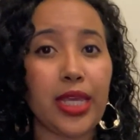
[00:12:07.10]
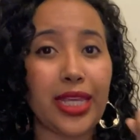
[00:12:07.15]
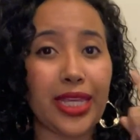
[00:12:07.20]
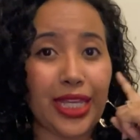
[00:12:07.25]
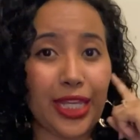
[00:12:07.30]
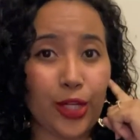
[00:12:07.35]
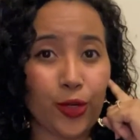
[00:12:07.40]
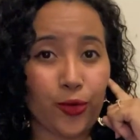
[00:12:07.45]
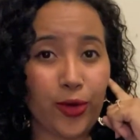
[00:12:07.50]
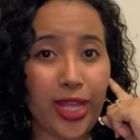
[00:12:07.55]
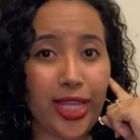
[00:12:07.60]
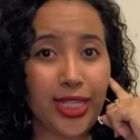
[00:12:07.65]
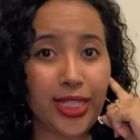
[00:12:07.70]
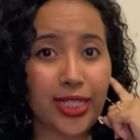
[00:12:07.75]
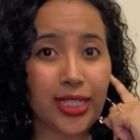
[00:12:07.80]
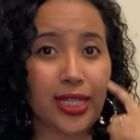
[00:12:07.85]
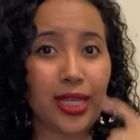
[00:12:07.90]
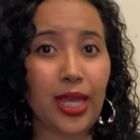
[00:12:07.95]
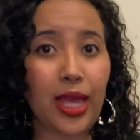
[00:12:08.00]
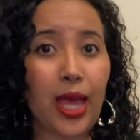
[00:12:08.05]

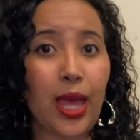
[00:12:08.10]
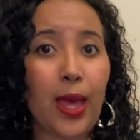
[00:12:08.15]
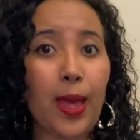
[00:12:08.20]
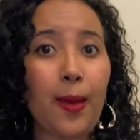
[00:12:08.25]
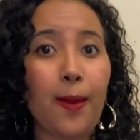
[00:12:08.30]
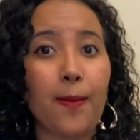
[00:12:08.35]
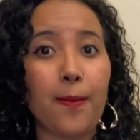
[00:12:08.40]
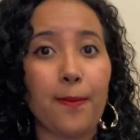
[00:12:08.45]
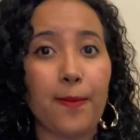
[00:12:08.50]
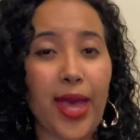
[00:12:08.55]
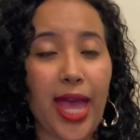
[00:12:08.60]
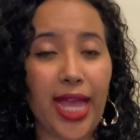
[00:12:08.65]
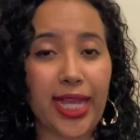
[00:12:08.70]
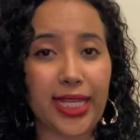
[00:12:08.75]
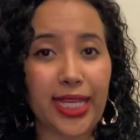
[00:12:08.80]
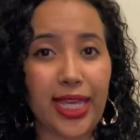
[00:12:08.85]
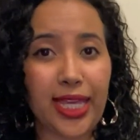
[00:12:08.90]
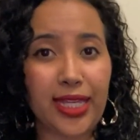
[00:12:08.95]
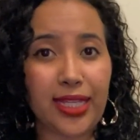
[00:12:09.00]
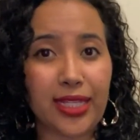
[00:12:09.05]
Earache,
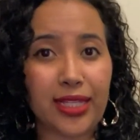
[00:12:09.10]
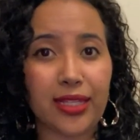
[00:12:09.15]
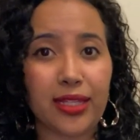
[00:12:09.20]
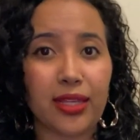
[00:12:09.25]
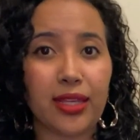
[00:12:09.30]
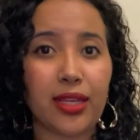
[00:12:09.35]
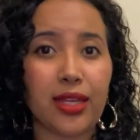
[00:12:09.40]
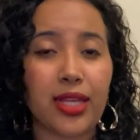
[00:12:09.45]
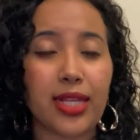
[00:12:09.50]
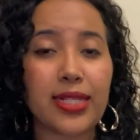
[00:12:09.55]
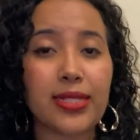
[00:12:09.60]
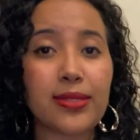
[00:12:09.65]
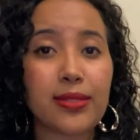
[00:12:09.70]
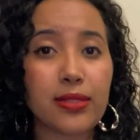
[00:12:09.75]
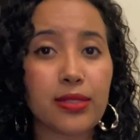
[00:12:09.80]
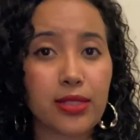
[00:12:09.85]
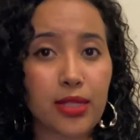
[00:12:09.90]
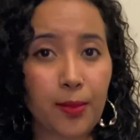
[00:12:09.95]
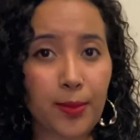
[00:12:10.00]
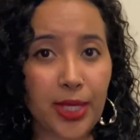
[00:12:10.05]
backache,
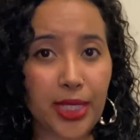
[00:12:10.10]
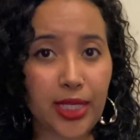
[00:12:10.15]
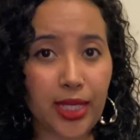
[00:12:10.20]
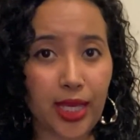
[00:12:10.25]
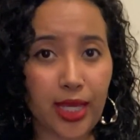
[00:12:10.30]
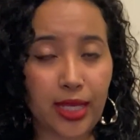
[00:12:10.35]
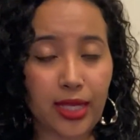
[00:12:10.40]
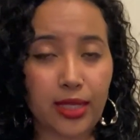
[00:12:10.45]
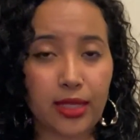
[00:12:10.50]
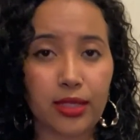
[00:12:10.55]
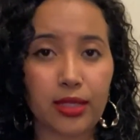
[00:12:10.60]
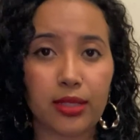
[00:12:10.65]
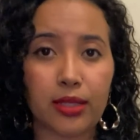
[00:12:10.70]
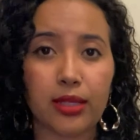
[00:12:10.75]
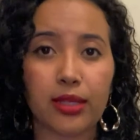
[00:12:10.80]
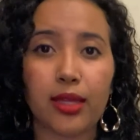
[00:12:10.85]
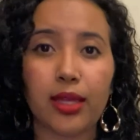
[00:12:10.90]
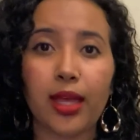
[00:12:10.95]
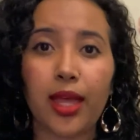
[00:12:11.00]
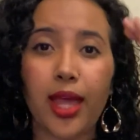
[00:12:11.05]
stomachache,
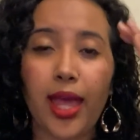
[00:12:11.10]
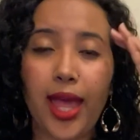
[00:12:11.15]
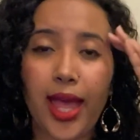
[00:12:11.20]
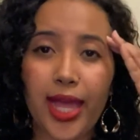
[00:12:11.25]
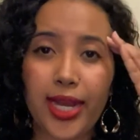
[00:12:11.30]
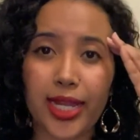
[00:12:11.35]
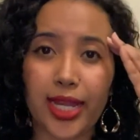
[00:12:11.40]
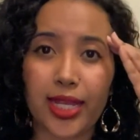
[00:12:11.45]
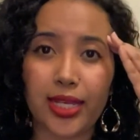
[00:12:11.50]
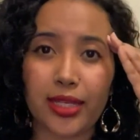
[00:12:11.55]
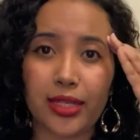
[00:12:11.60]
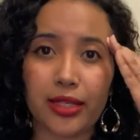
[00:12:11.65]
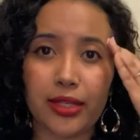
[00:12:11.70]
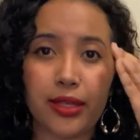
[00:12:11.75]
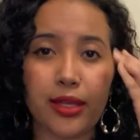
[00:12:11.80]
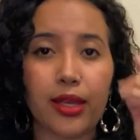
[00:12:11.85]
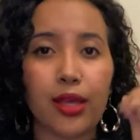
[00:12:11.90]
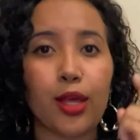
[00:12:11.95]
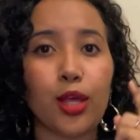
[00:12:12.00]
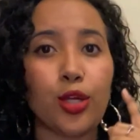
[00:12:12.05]
headache,
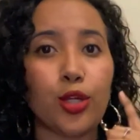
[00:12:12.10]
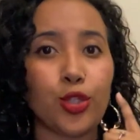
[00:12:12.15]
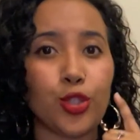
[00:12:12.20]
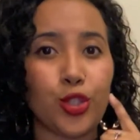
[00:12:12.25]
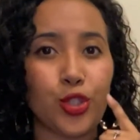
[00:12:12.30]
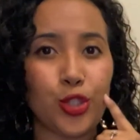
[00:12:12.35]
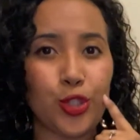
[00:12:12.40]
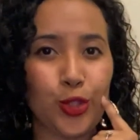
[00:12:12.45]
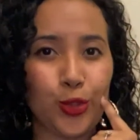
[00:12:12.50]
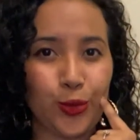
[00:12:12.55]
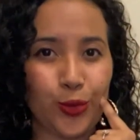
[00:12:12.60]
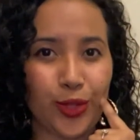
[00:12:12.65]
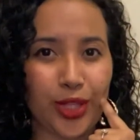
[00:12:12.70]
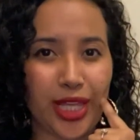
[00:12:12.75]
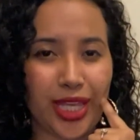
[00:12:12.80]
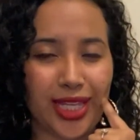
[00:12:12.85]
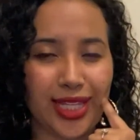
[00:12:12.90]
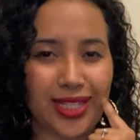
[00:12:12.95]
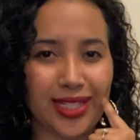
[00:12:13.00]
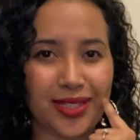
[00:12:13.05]

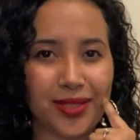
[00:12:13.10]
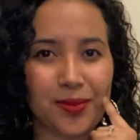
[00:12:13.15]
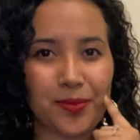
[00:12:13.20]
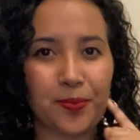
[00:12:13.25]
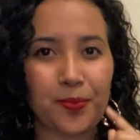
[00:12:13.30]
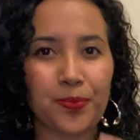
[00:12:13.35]
toothache.